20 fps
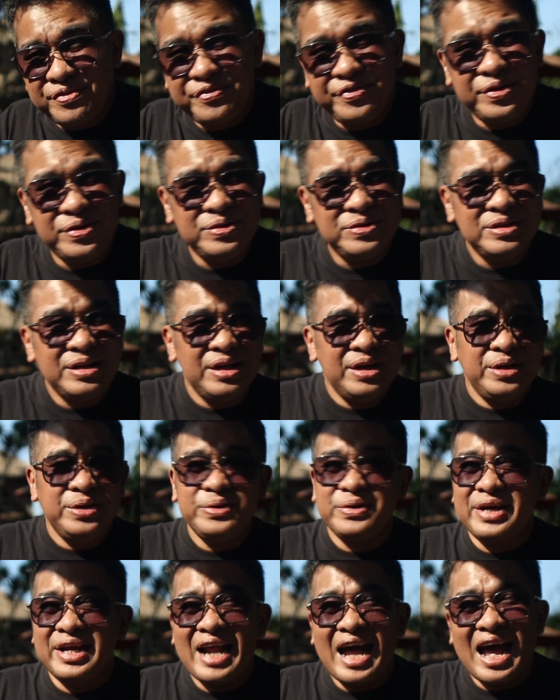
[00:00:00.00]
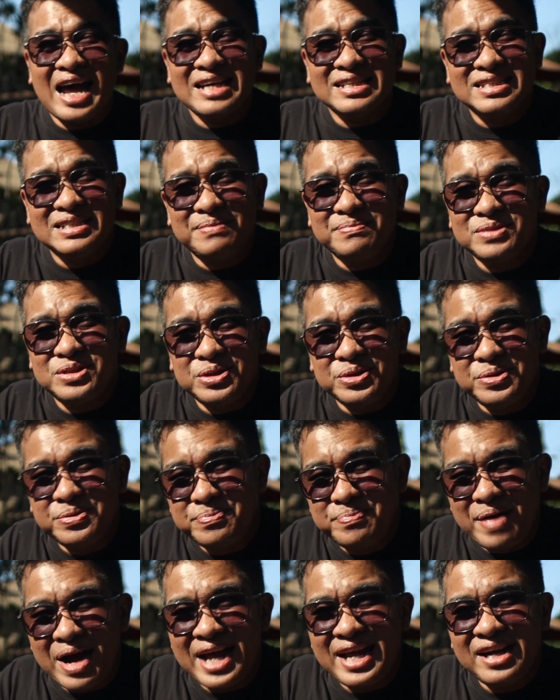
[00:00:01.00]
food, you can ask them to
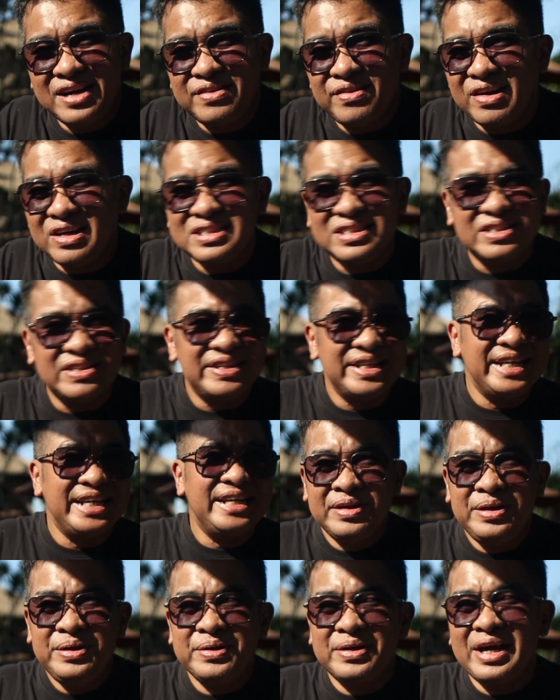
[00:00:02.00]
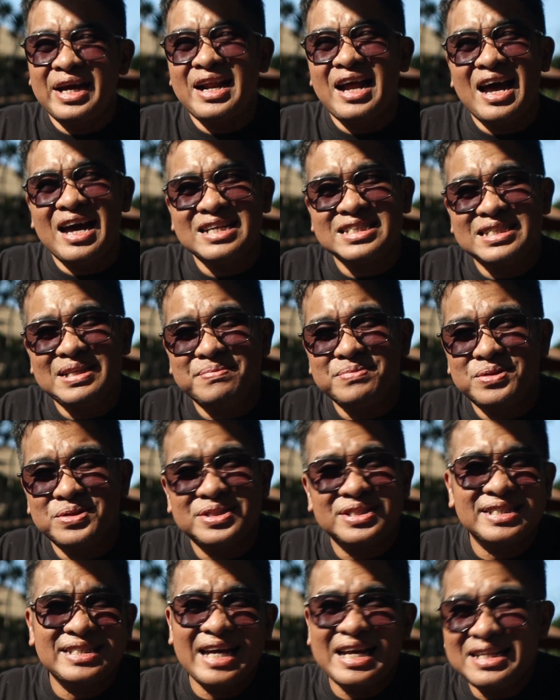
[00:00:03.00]
buy a grocery, you can ask them to
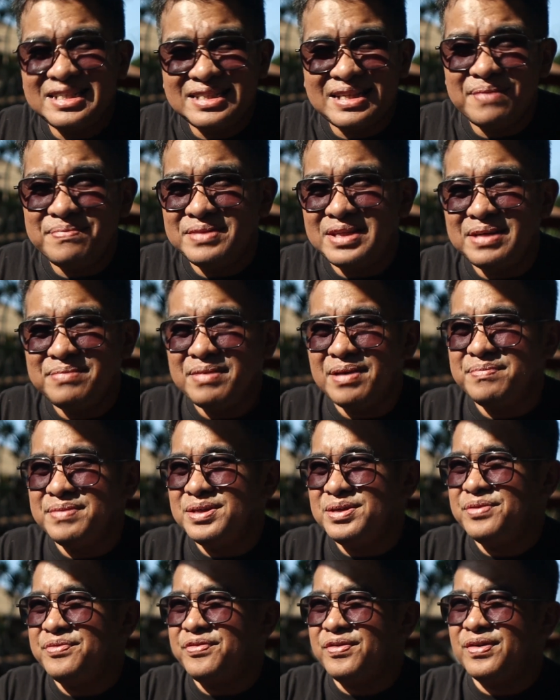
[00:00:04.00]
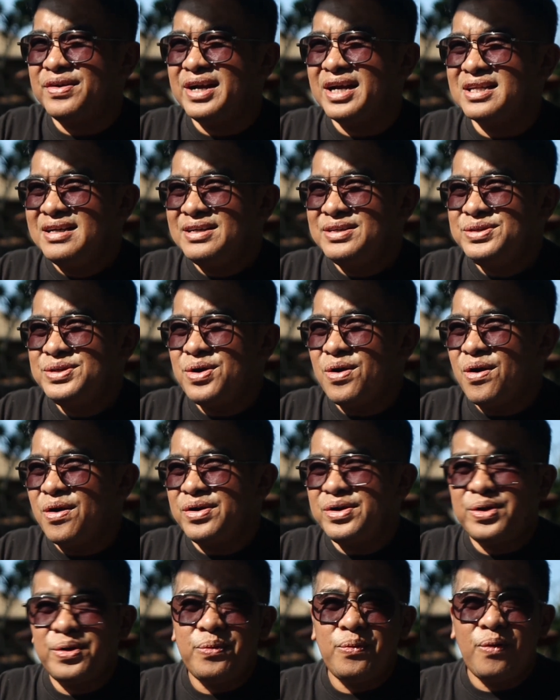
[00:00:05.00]
send something, maybe you forget your,
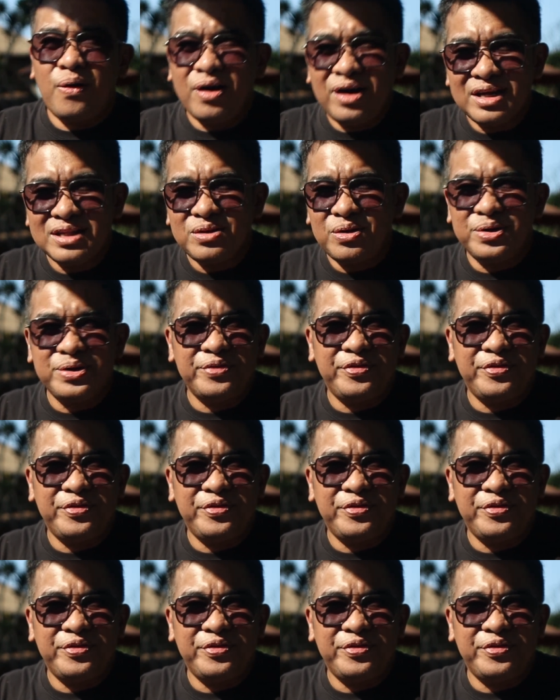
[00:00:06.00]
your wallet or you